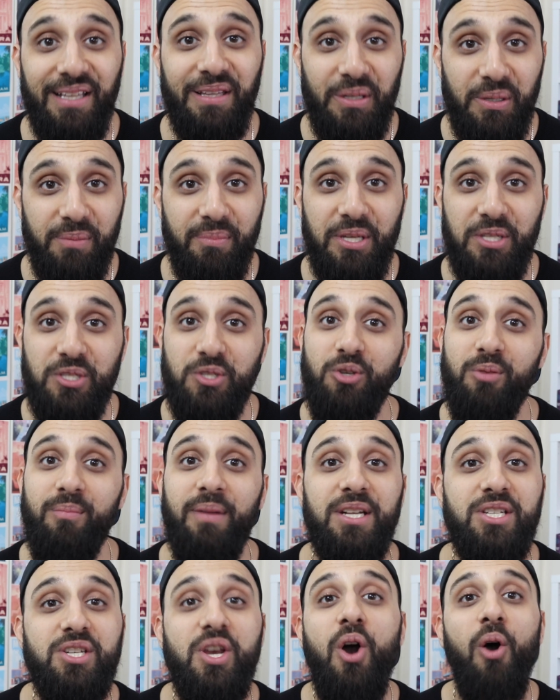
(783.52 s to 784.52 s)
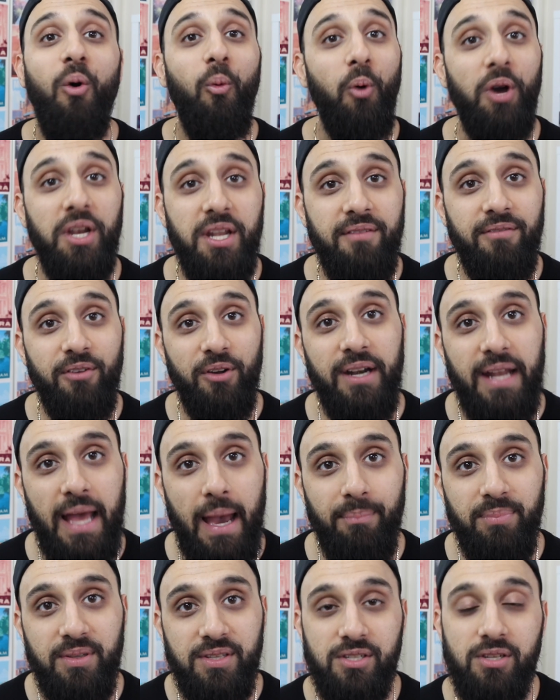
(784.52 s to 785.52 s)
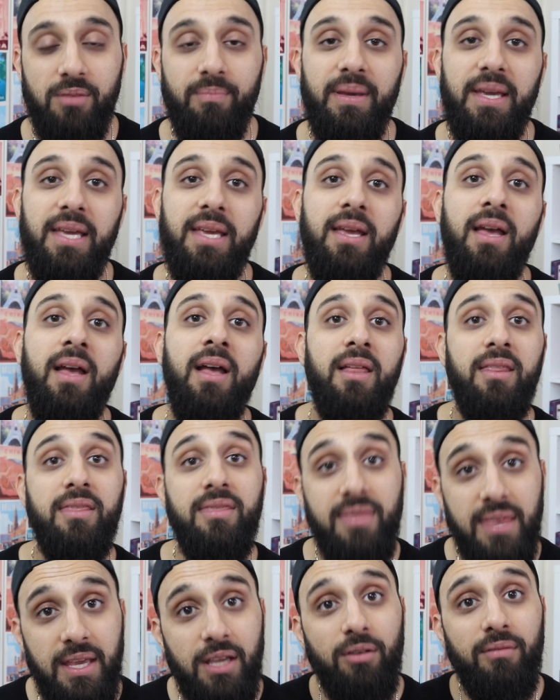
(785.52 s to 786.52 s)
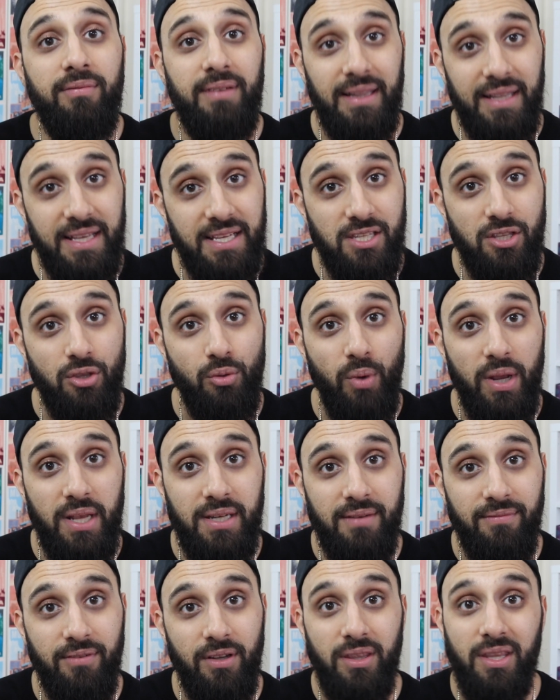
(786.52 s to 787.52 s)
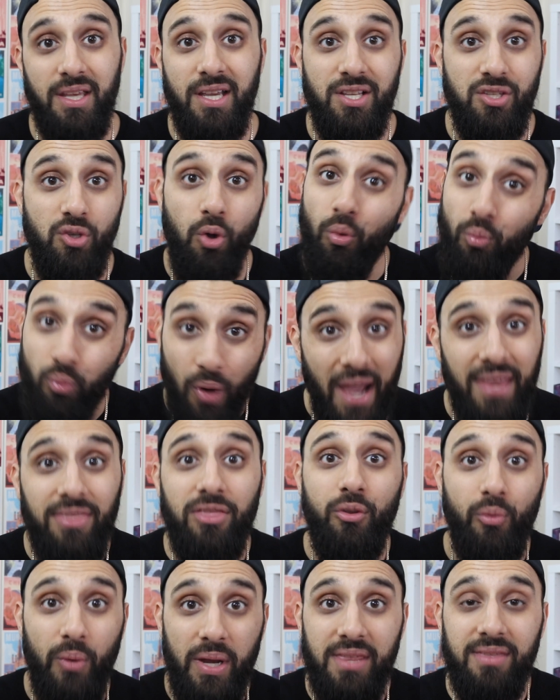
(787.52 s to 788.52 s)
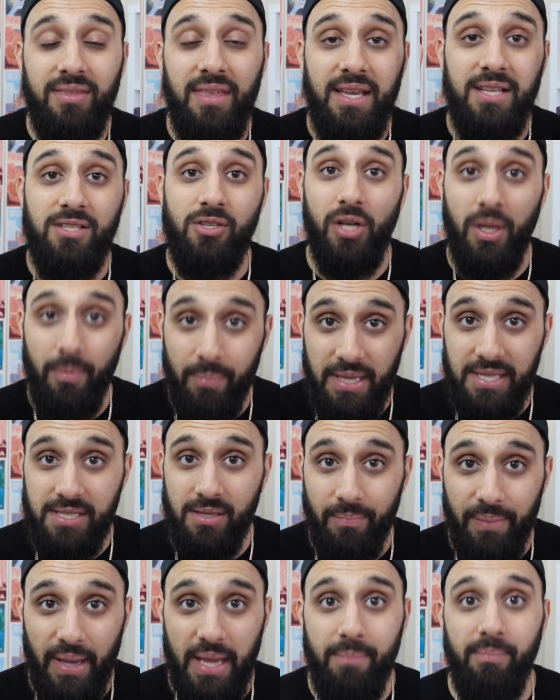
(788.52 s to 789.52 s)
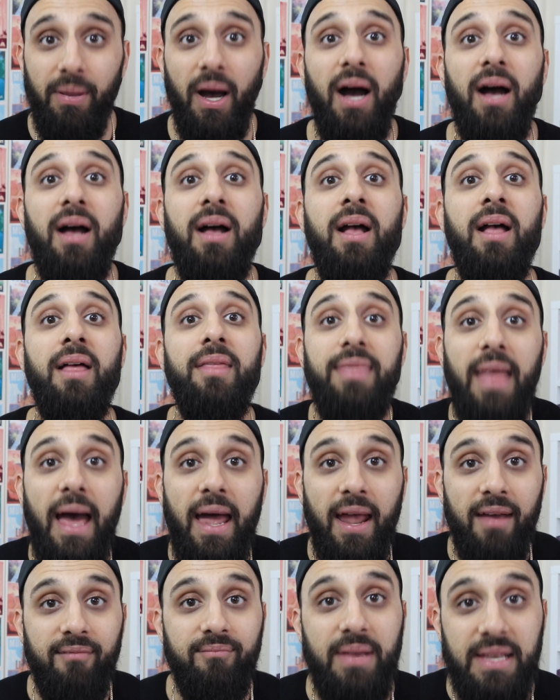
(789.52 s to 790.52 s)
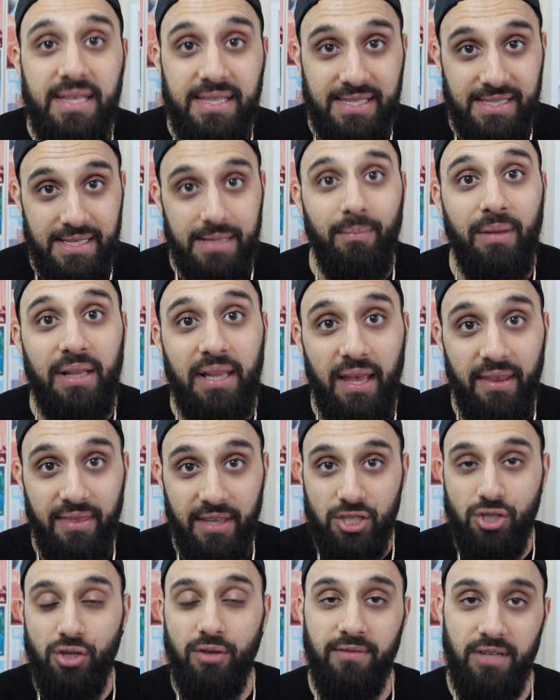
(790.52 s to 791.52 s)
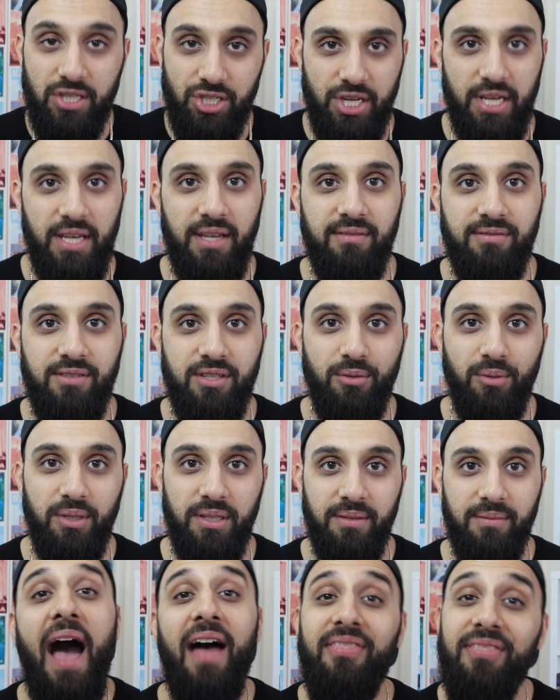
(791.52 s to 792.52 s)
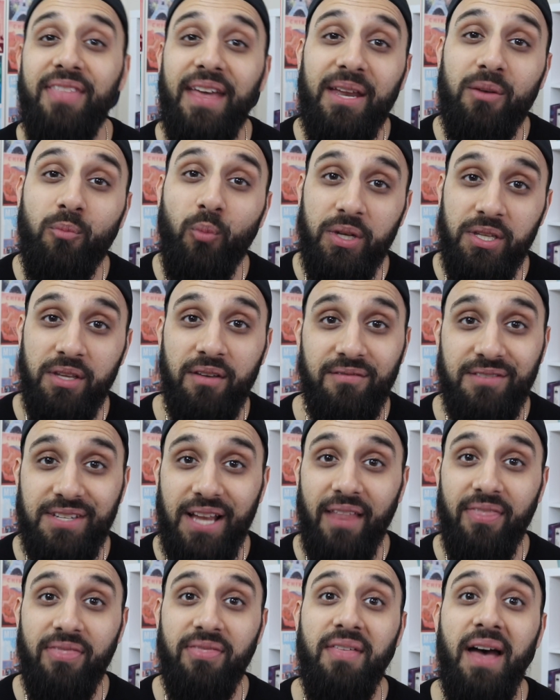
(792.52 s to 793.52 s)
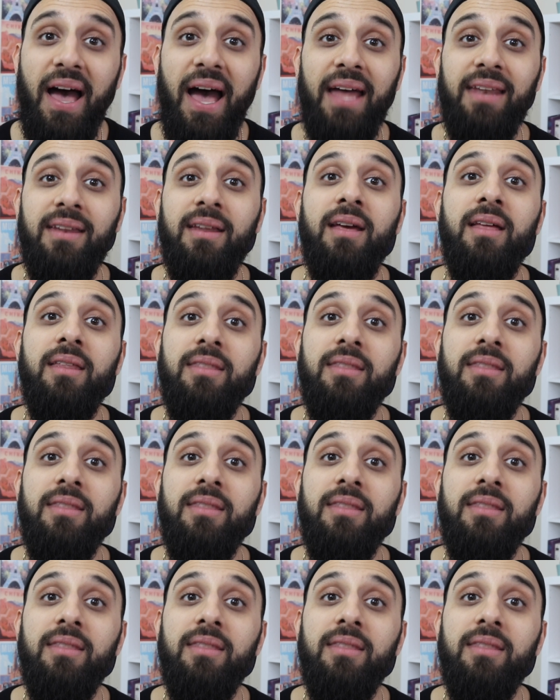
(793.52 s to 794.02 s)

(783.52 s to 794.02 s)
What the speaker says: a little bit too much. Whatever it happens to be, think of at least 3 different things, or write 3 things on a piece of paper that have been similar that you've achieved to it. And then when you've done that,